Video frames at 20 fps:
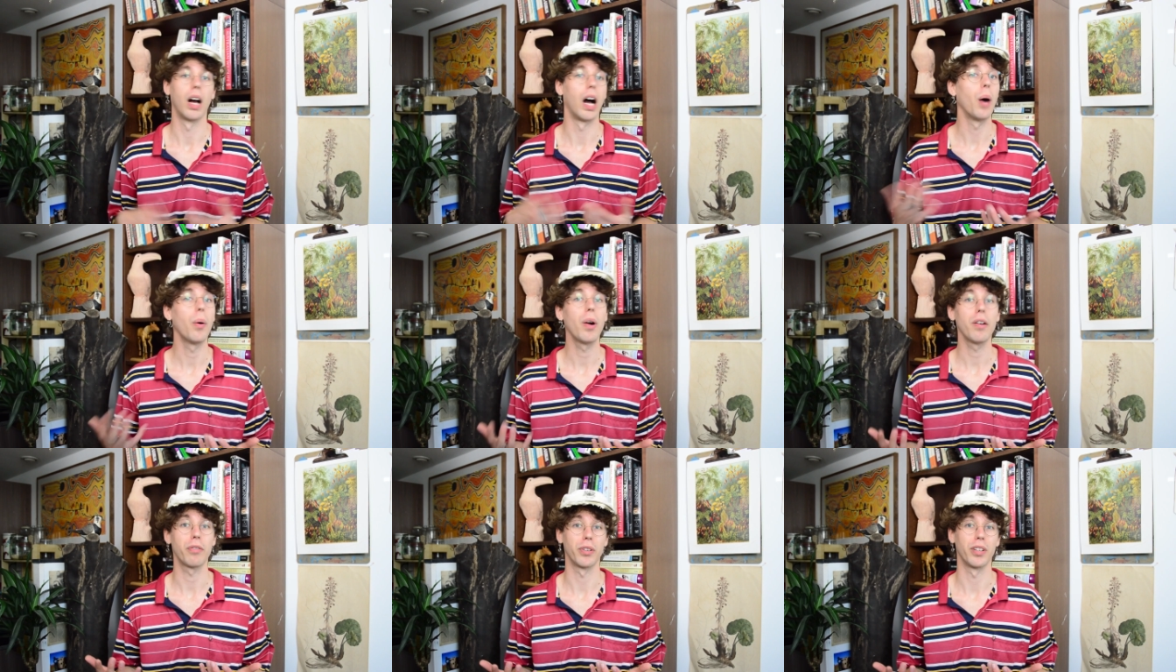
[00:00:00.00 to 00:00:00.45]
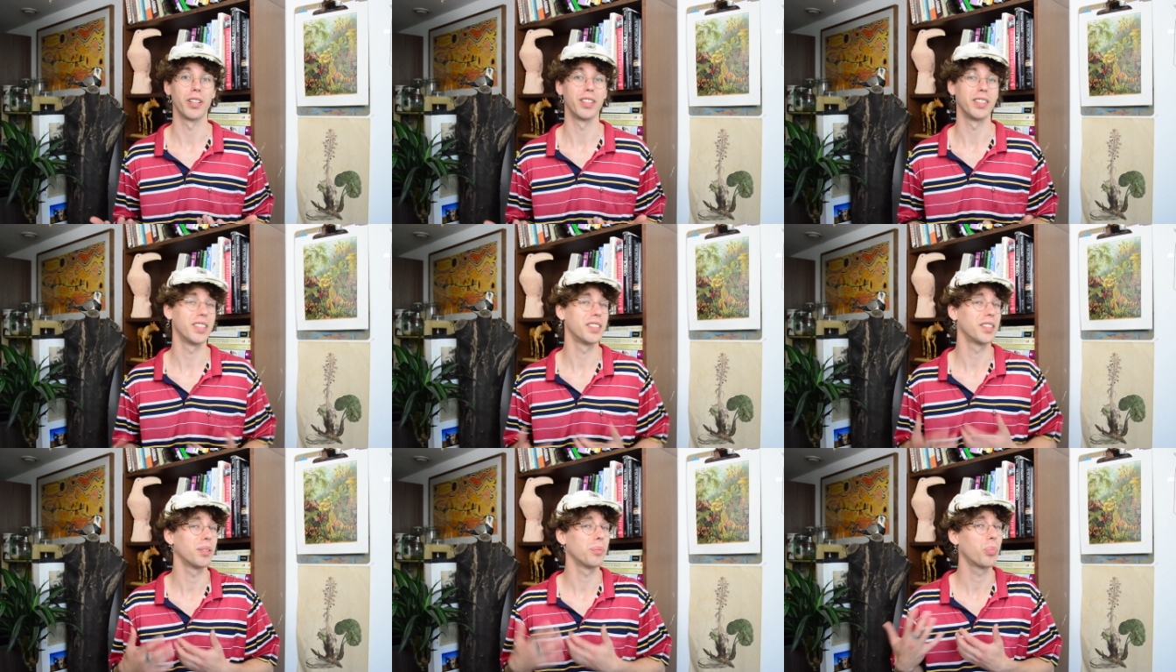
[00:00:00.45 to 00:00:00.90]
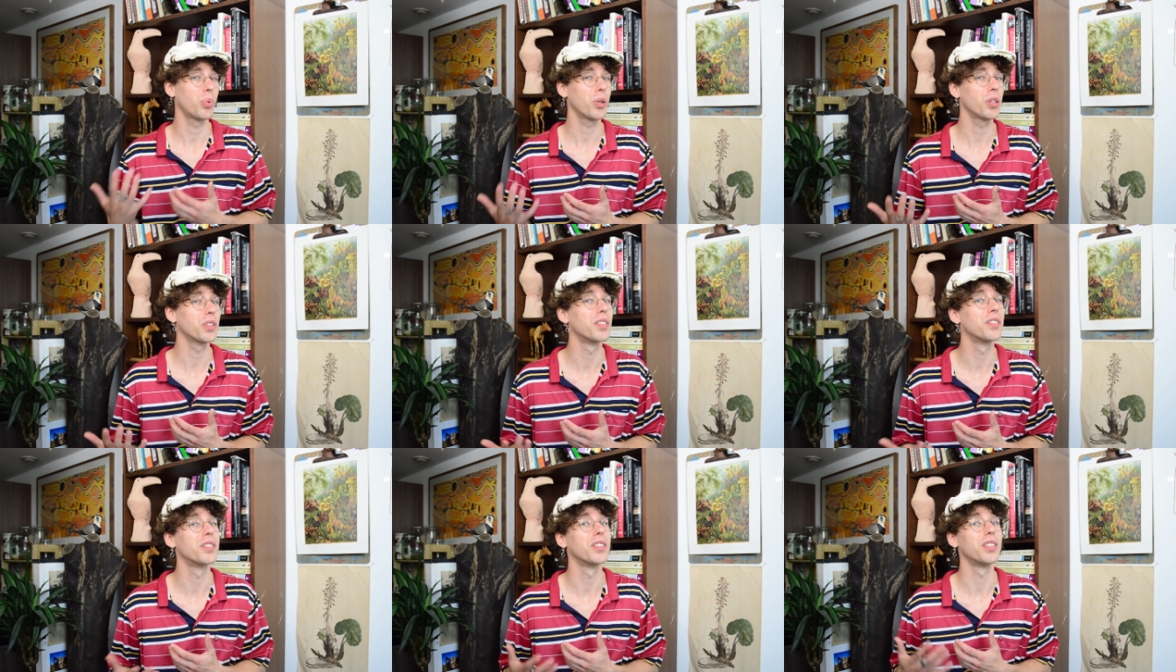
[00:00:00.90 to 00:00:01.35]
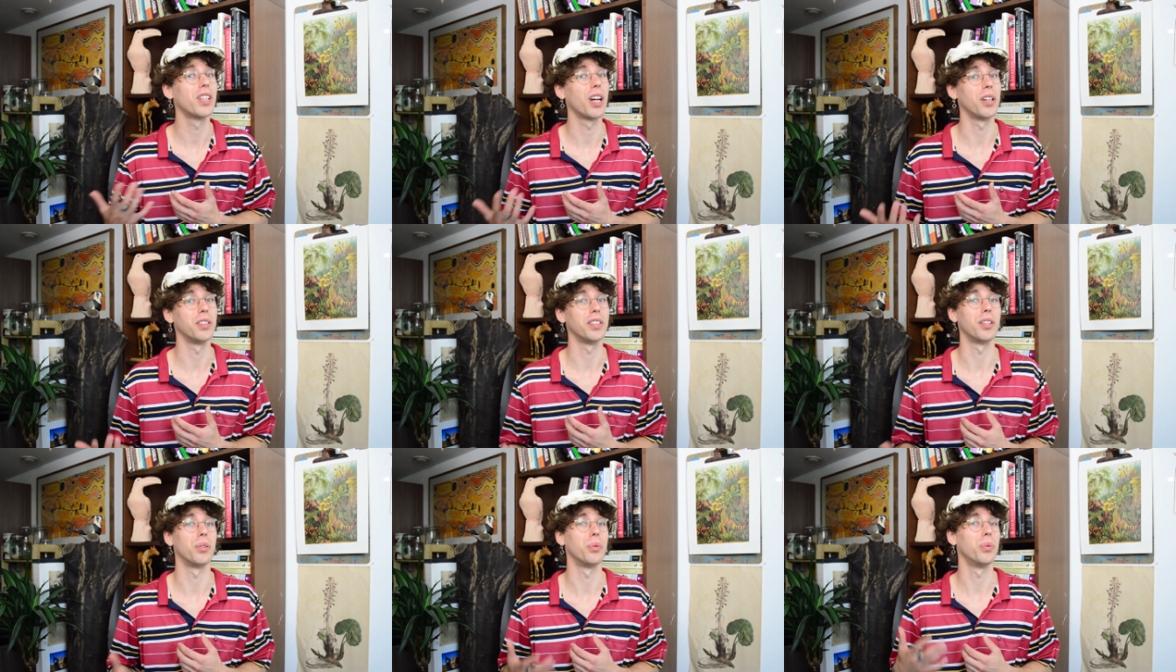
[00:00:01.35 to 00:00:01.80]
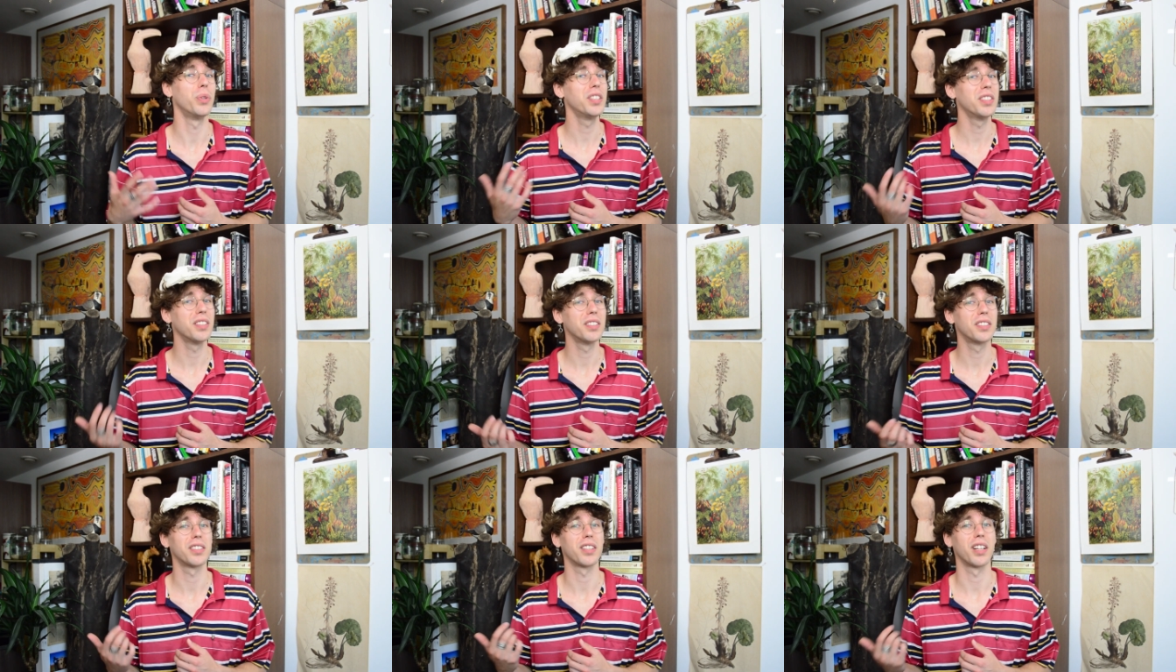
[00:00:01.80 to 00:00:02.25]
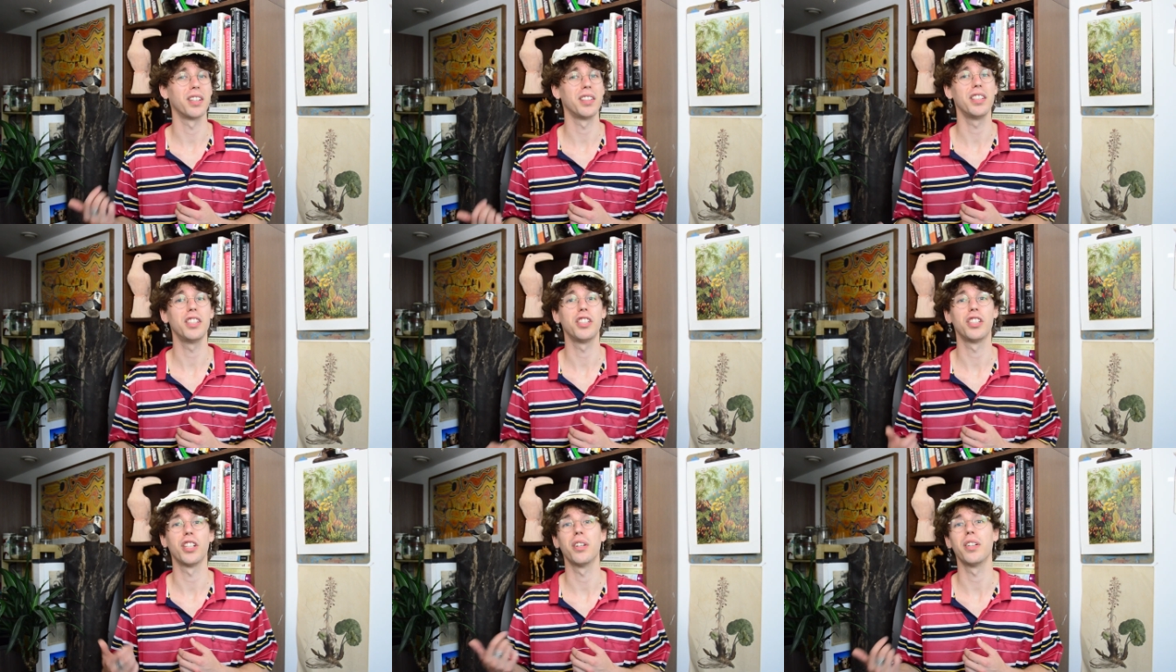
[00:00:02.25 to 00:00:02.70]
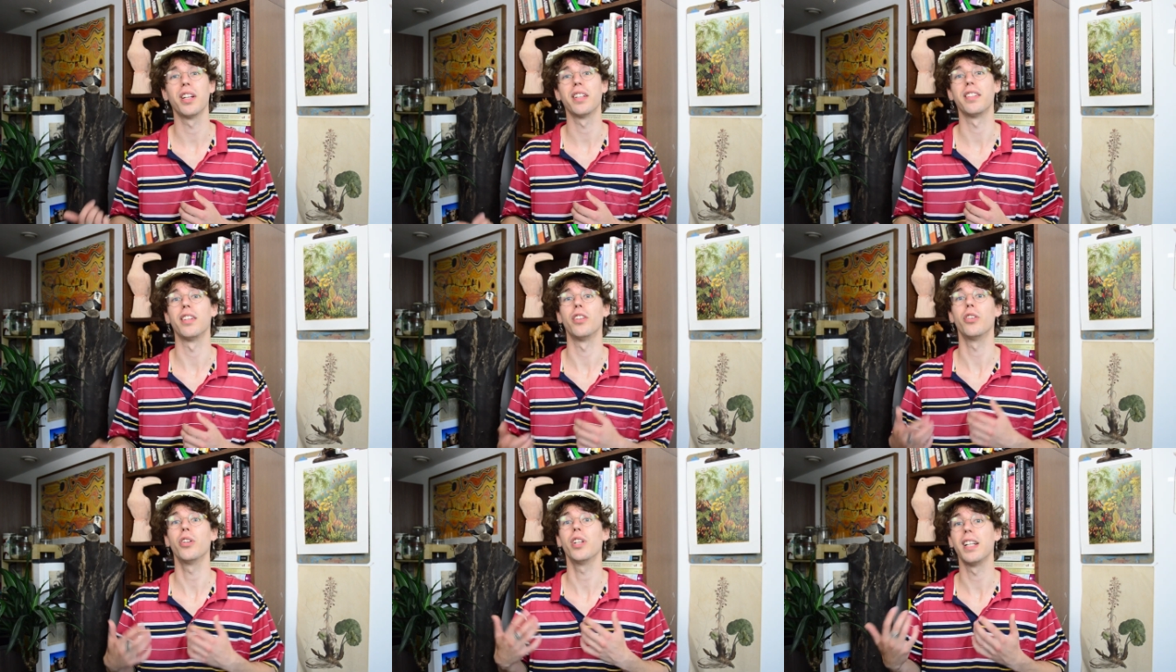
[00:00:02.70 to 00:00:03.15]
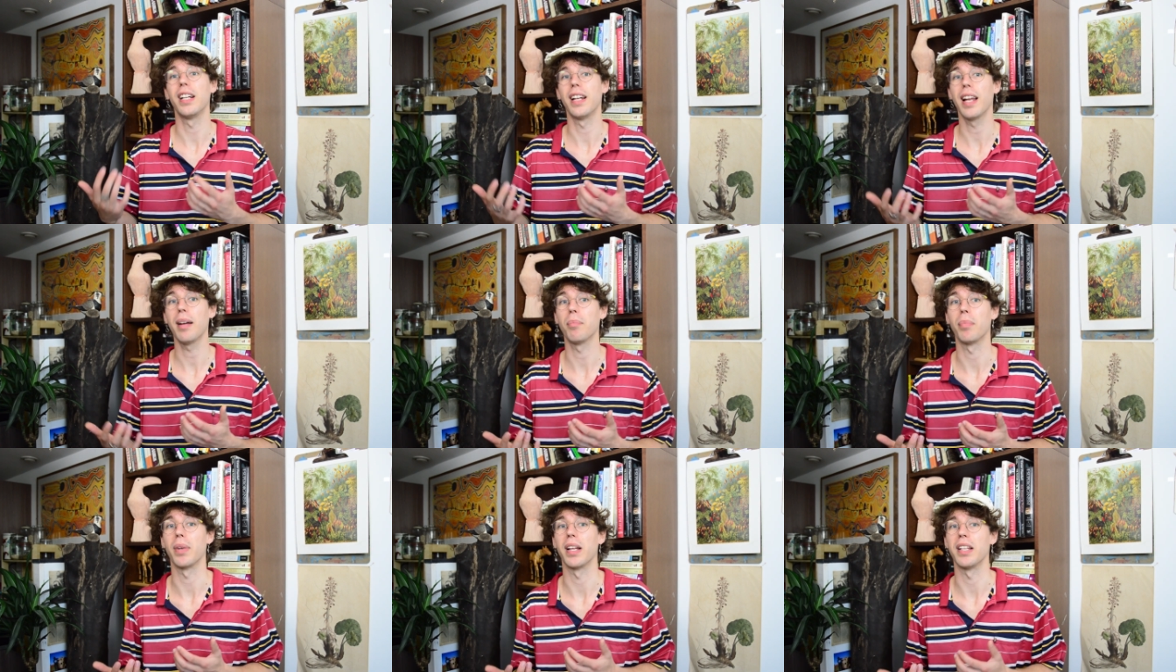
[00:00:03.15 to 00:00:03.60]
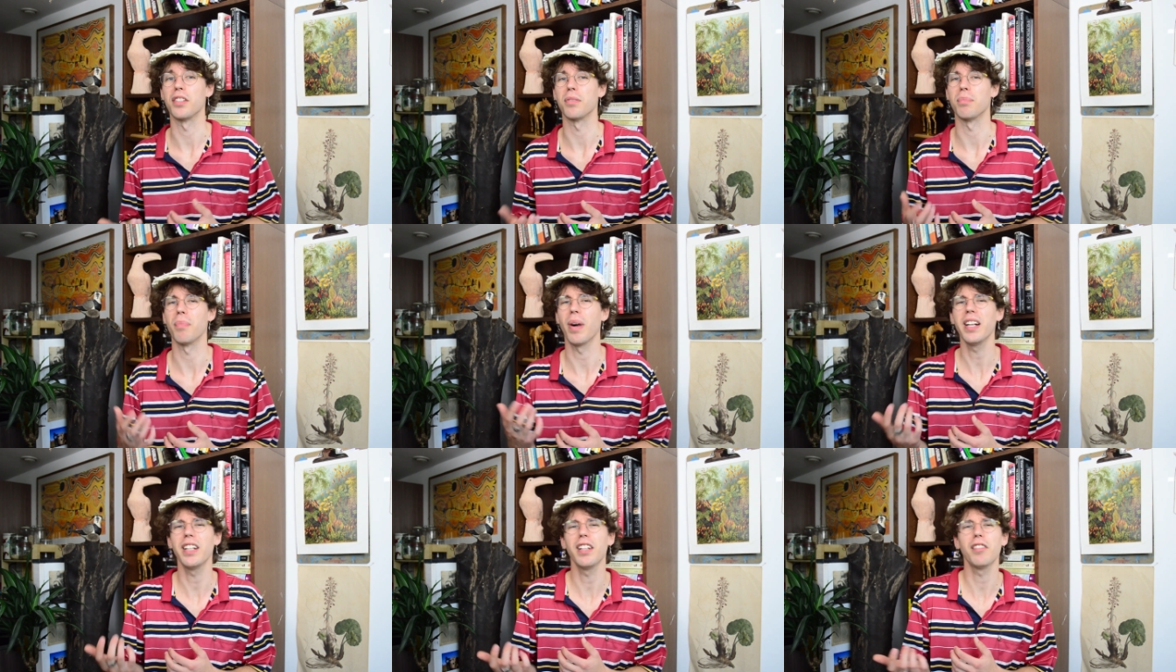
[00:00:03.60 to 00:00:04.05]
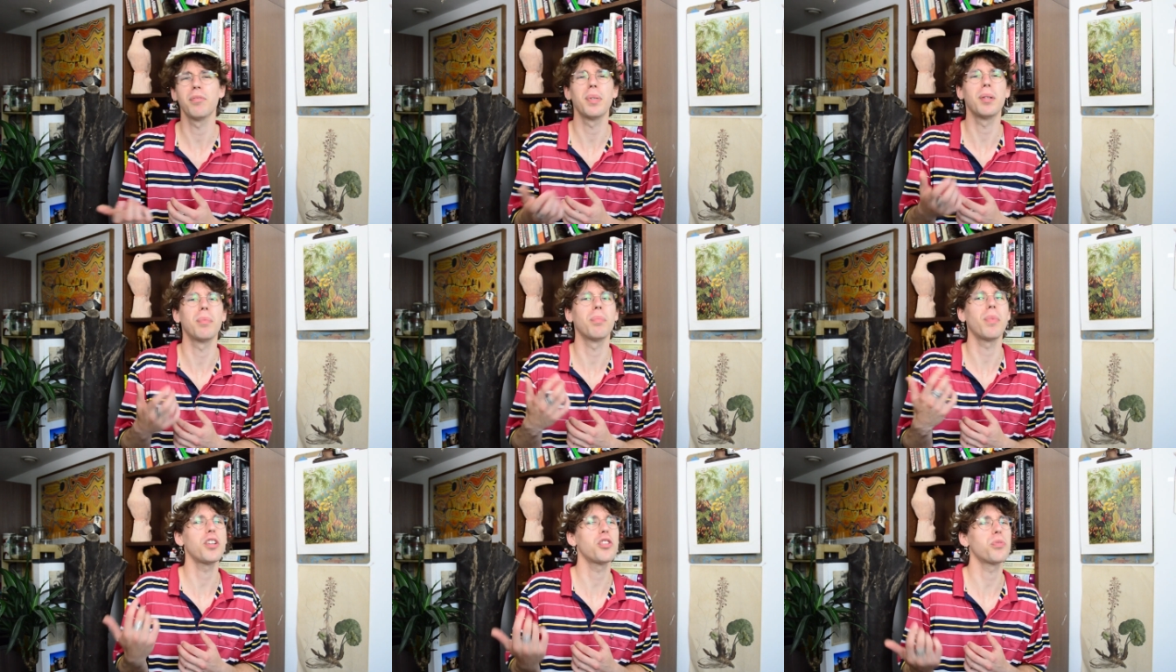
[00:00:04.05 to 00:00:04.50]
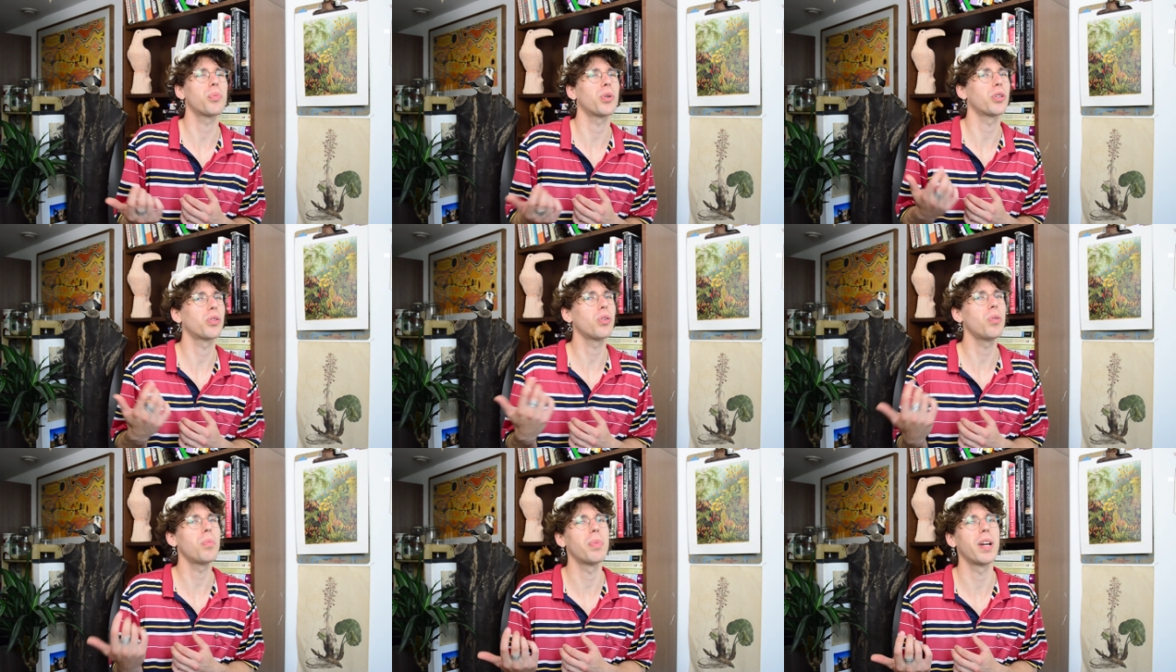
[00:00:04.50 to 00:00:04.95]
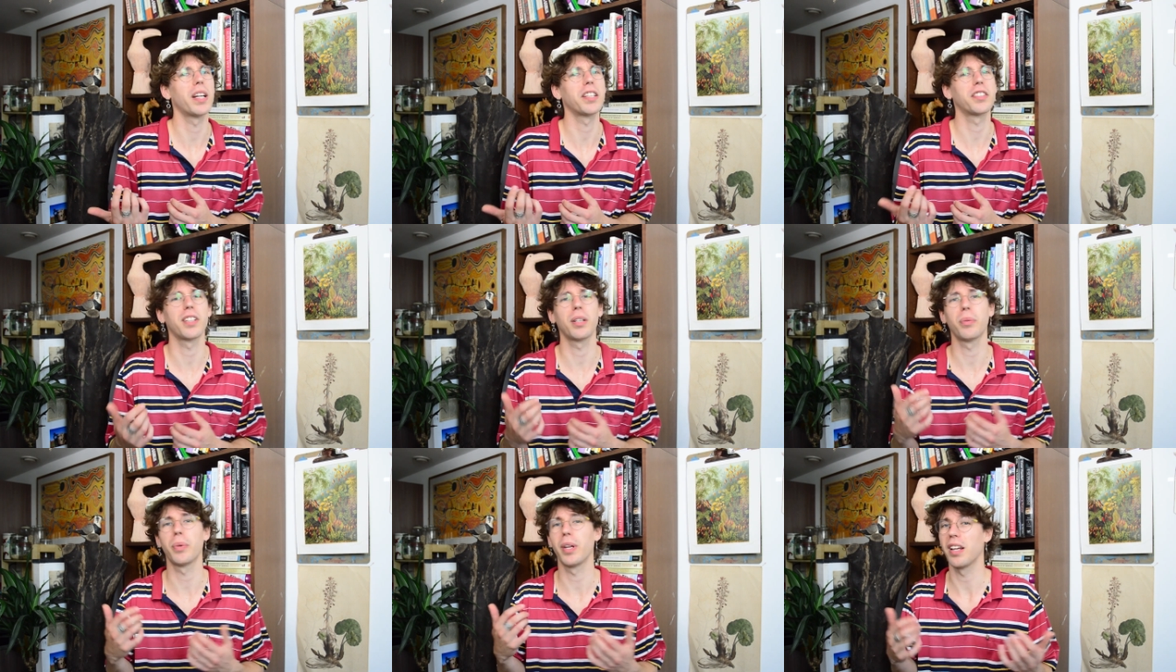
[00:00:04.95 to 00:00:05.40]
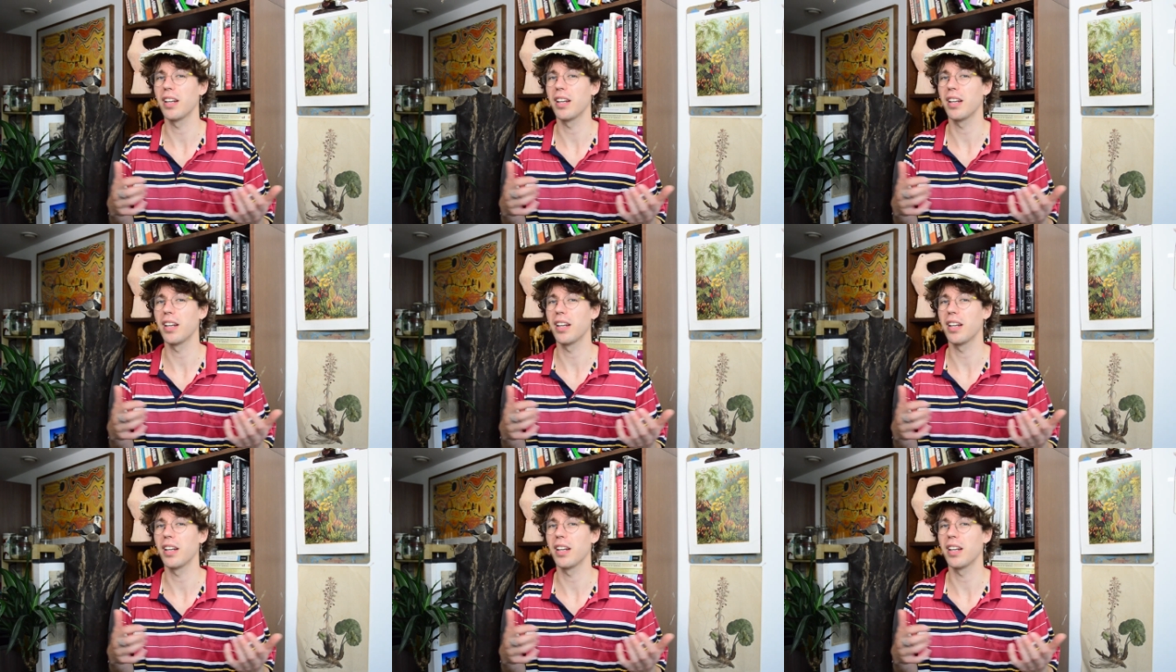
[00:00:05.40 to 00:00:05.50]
However, it is important to note that recent studies show that the early land plants might have been much more complex than we